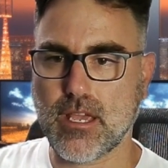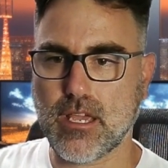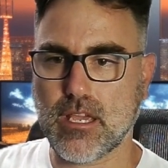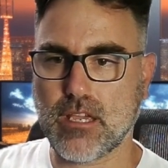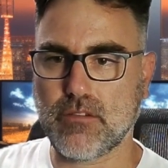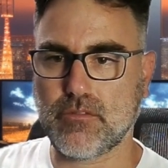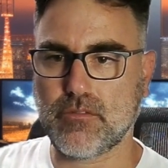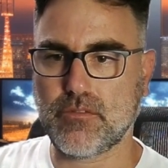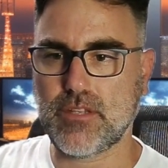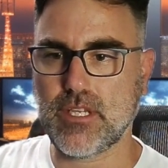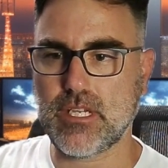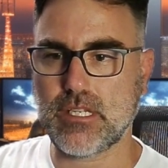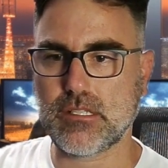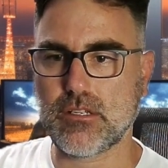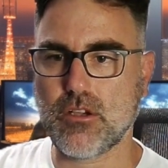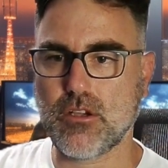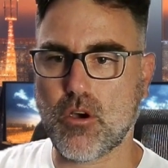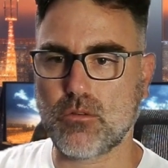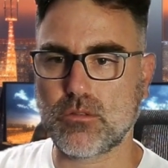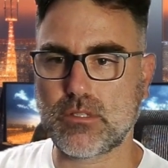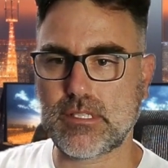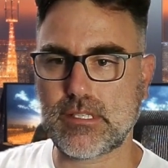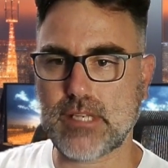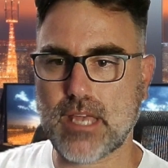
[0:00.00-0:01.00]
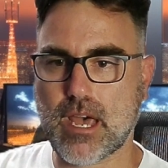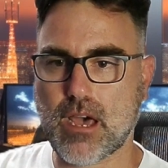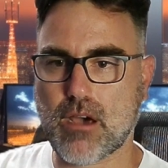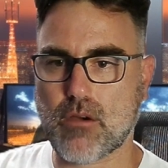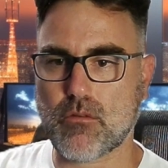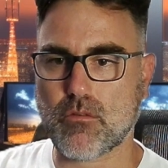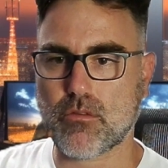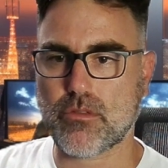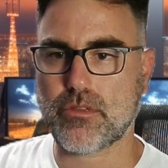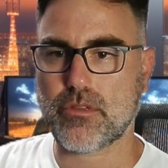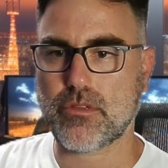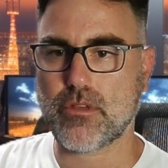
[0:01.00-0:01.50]
If this goes
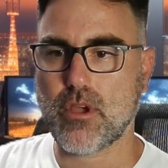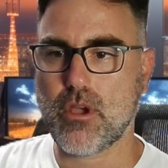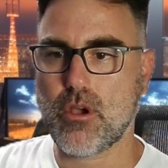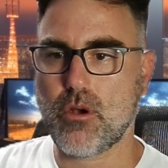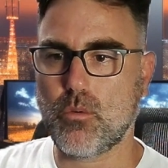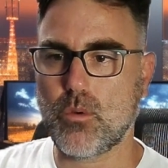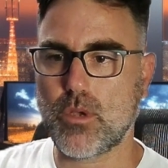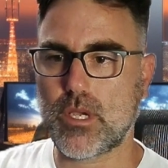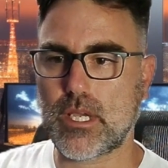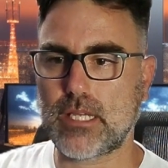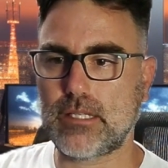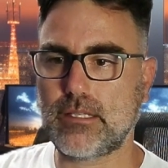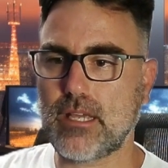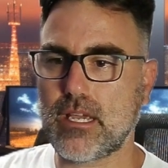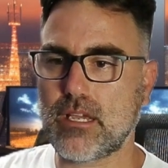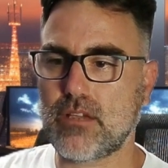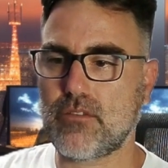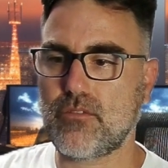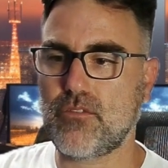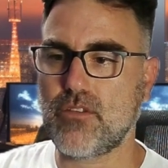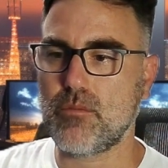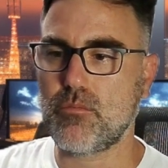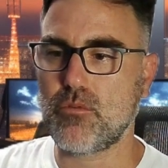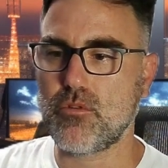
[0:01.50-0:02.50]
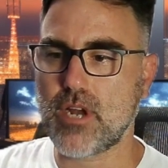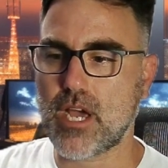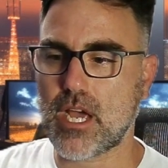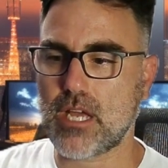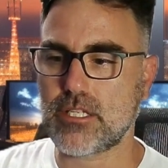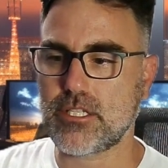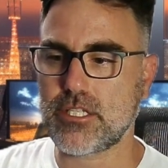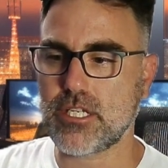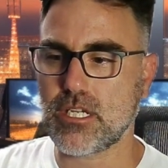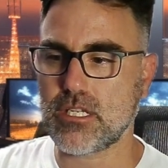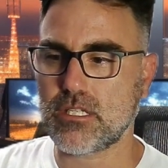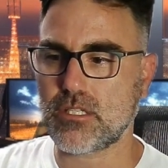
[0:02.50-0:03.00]
south, we can take
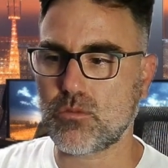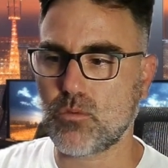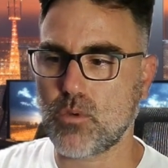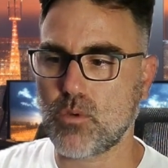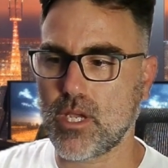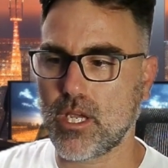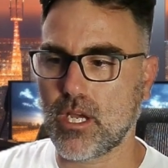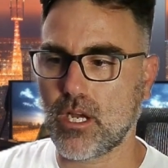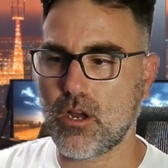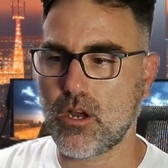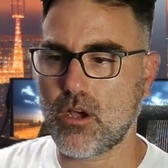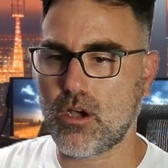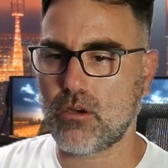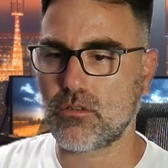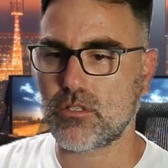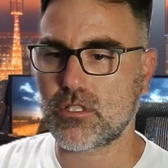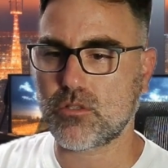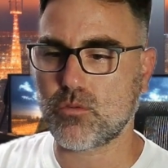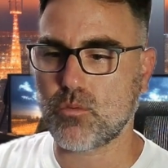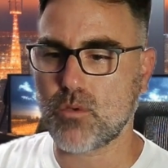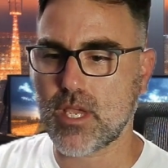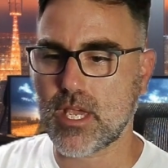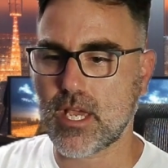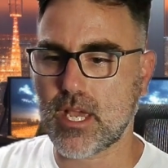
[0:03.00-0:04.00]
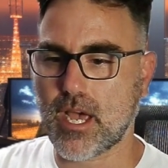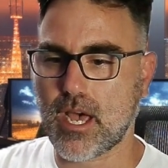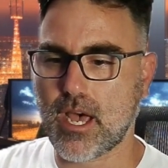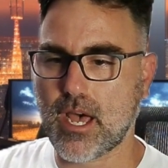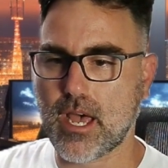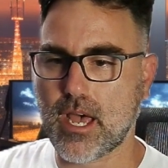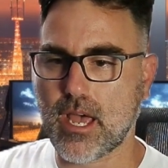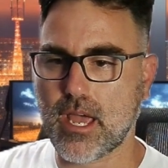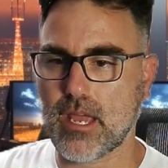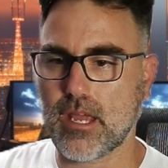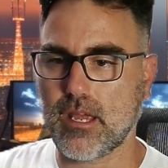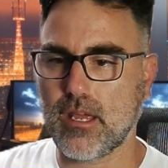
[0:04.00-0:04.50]
Fibonacci, swing low, swing
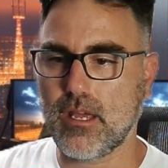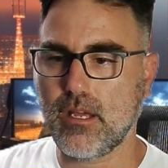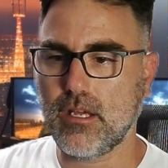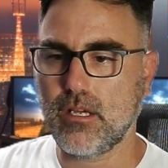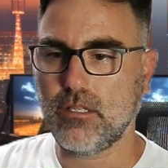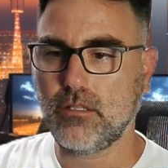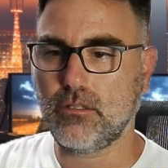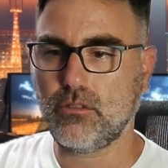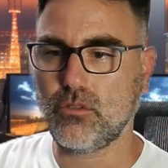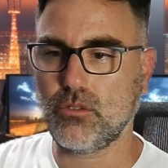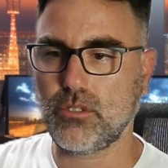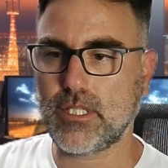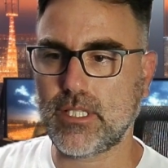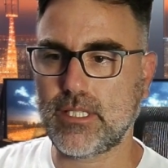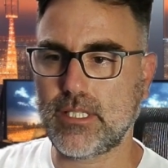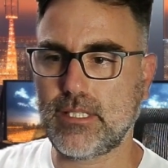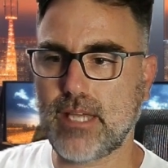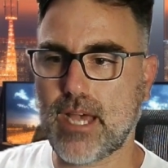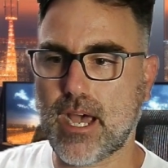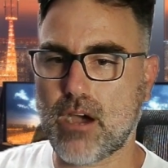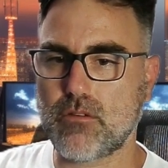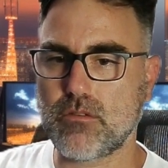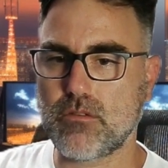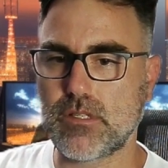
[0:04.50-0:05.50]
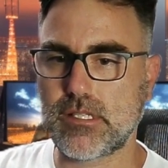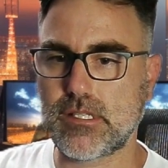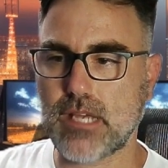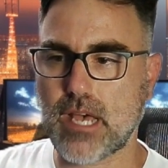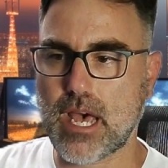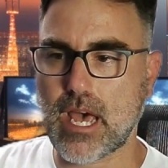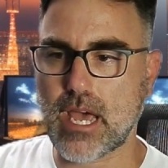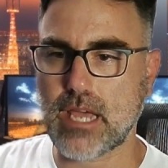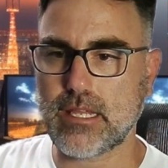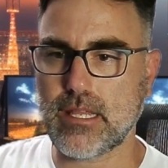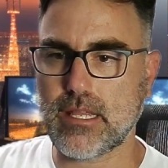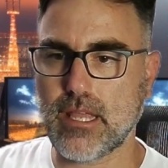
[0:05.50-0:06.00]
high to the
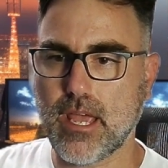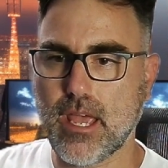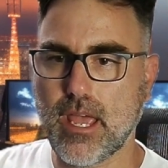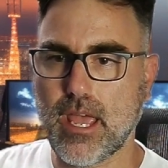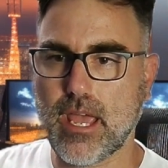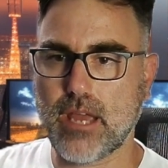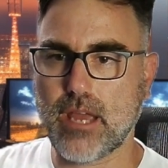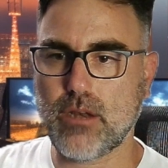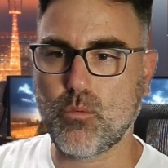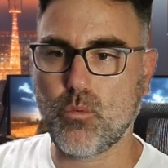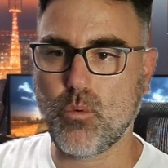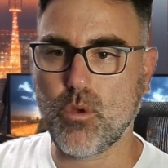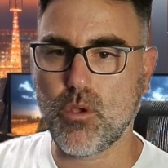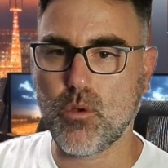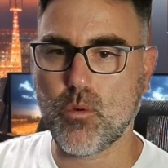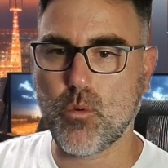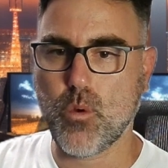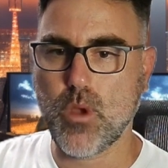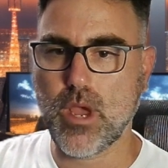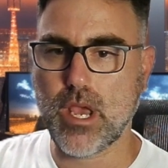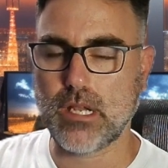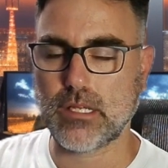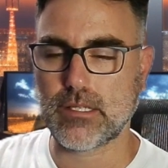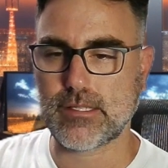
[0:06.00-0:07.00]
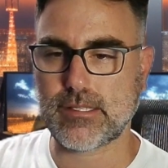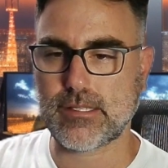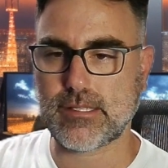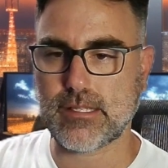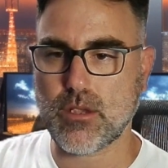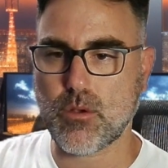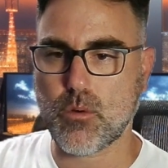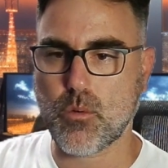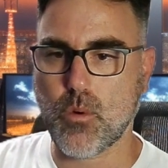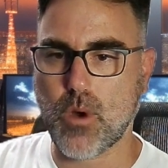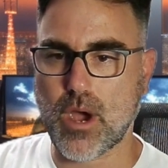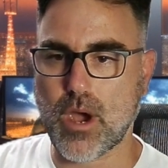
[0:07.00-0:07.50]
downside, and we will
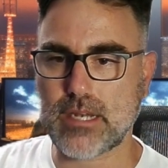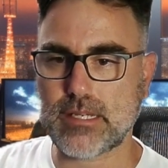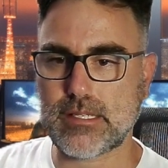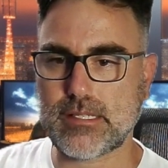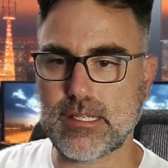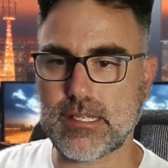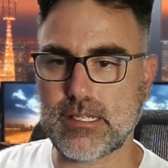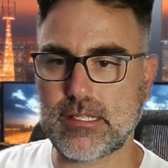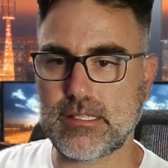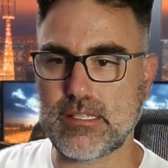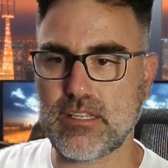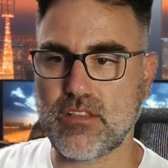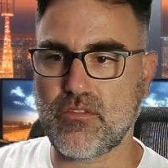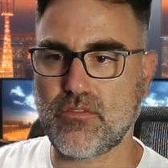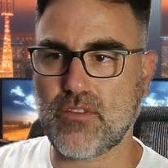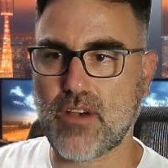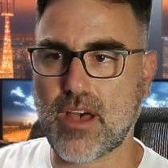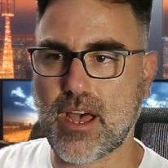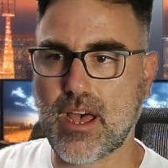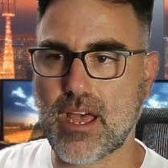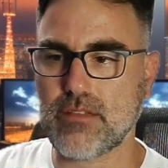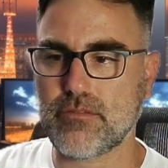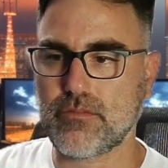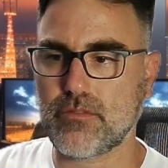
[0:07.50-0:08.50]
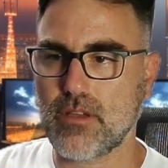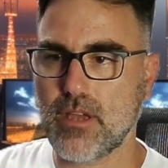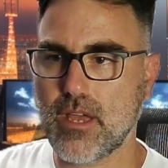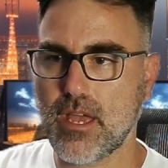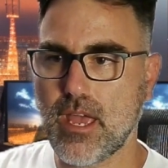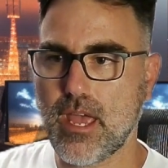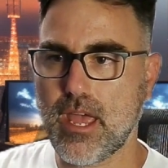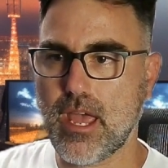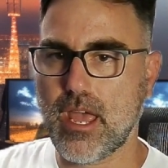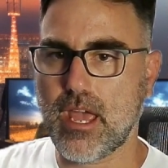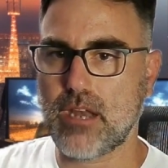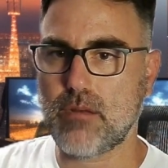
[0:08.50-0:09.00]
see 165
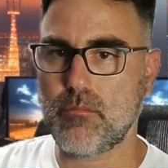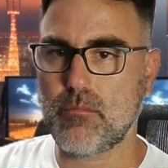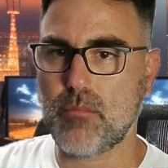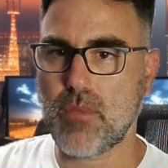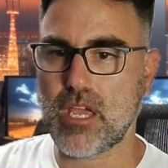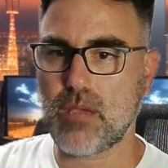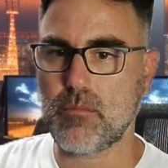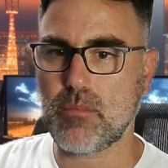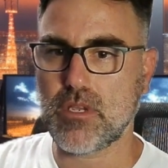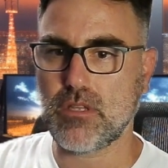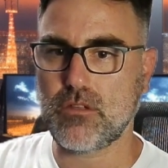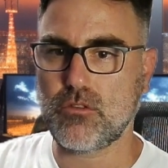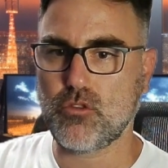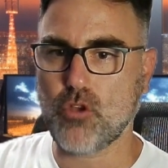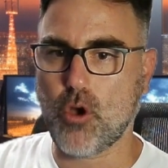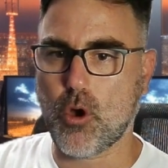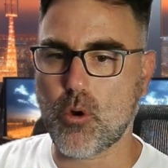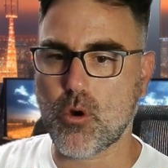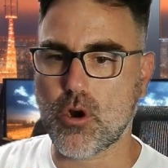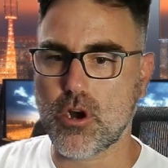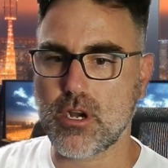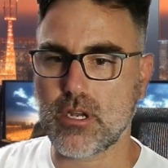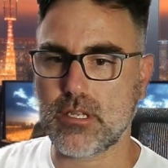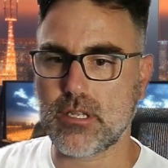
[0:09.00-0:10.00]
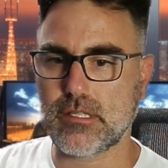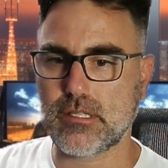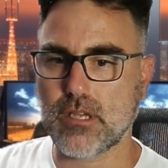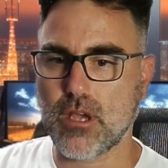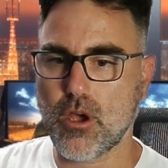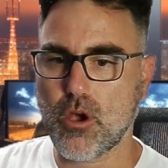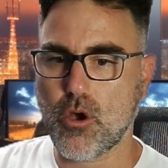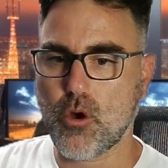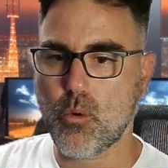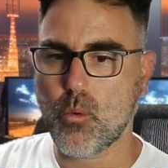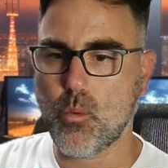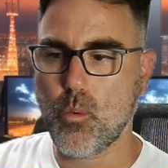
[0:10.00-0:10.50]
and maybe towards
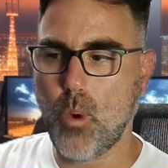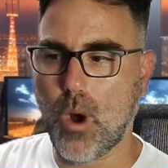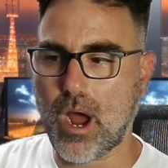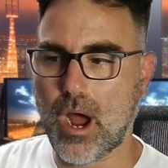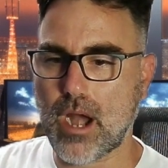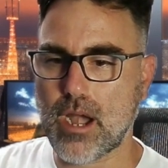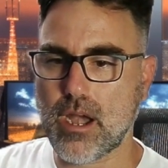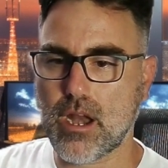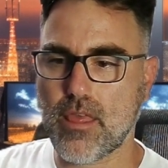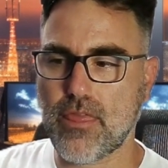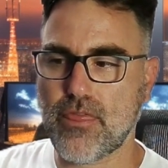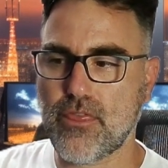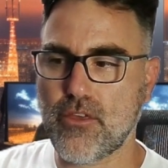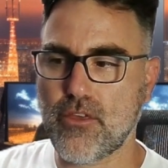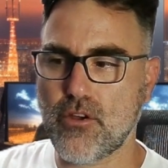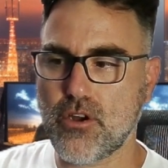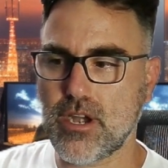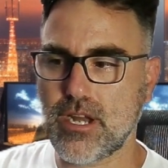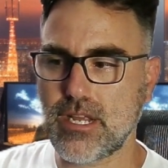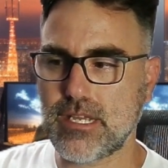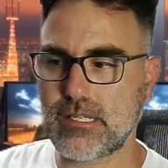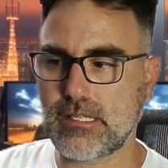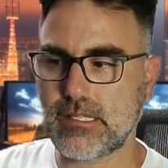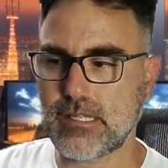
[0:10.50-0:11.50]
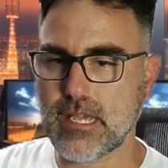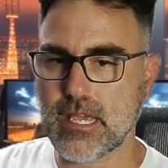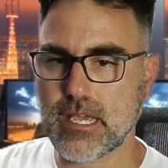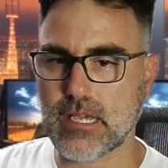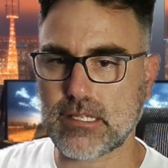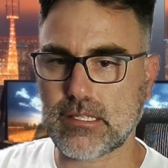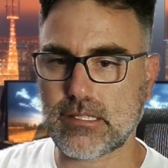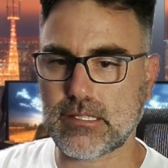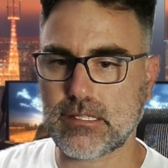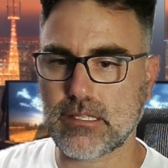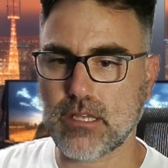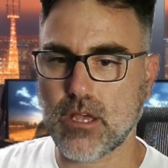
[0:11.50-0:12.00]

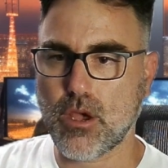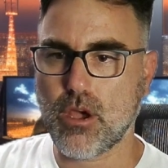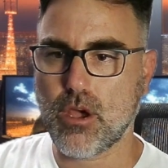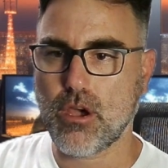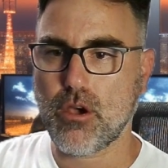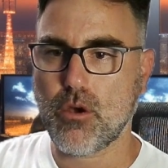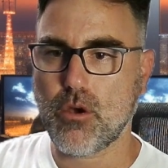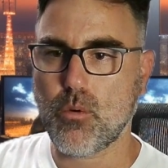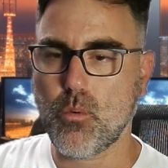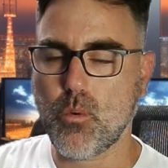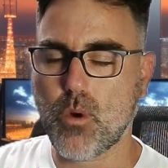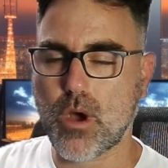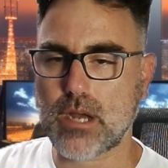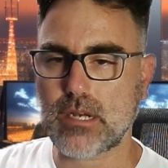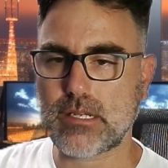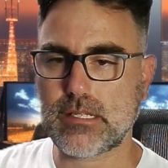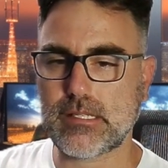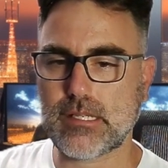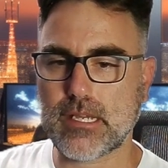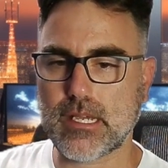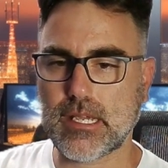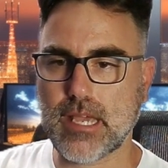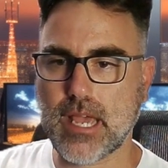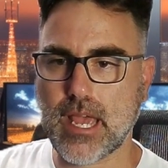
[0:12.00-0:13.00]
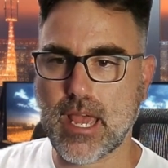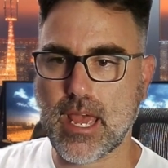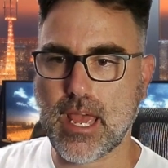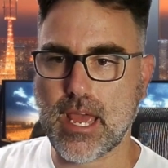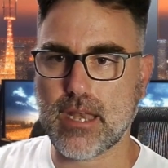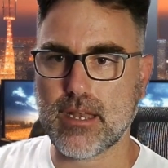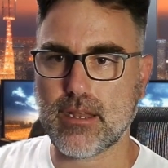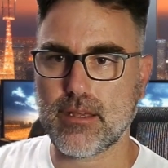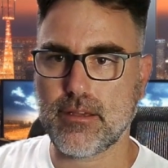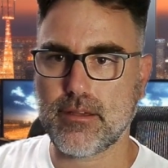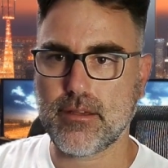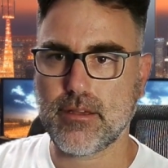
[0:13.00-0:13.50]
136 once
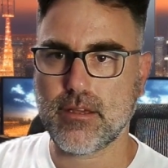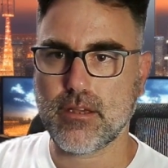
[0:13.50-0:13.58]
again.